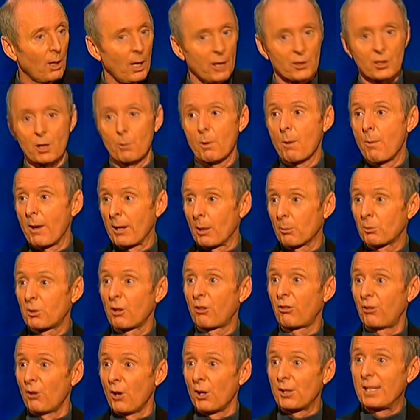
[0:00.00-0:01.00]
And so we went up
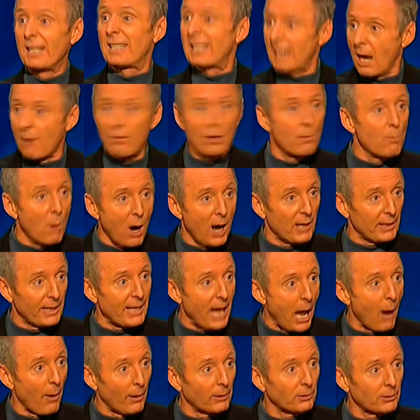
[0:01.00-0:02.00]
to 37 mile
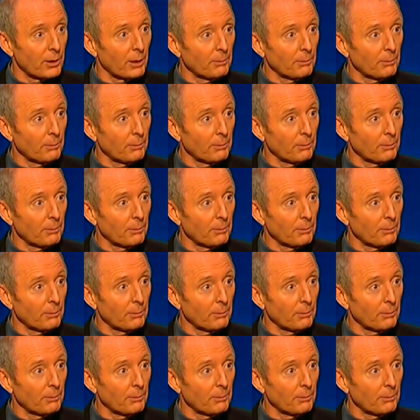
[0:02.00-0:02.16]
an hour.